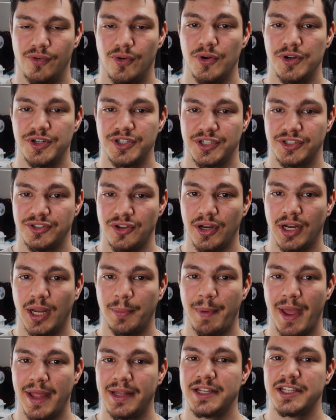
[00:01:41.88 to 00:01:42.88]
course, the Sonic
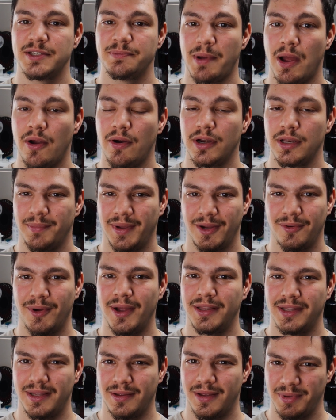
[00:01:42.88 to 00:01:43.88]
Pad is powered by
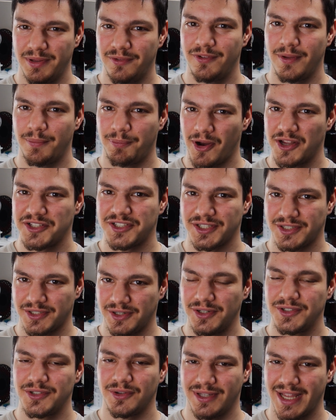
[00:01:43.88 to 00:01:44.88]
quite a beefy
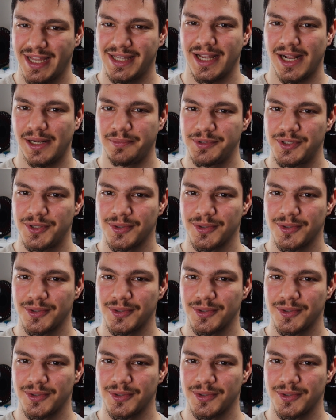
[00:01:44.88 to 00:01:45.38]
processor, so that helps